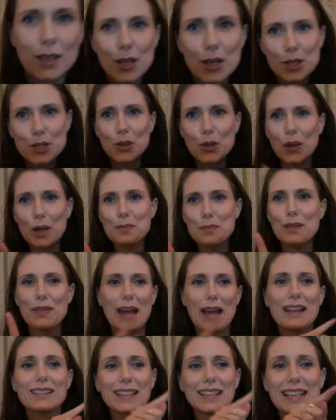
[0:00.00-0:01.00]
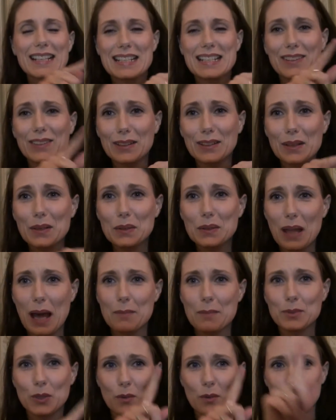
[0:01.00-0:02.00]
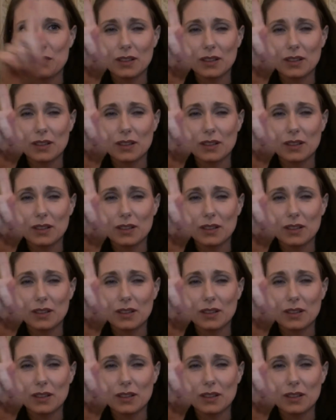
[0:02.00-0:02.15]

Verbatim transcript: sorry about that like i said the little laptop